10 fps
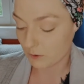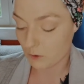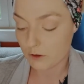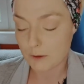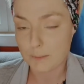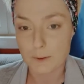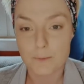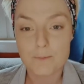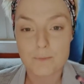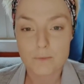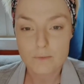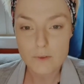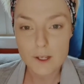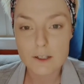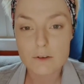noticeable.
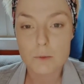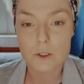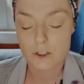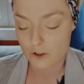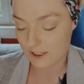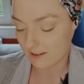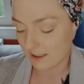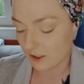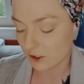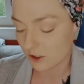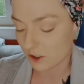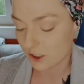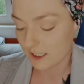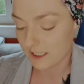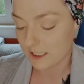It's more a transition
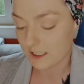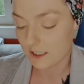shade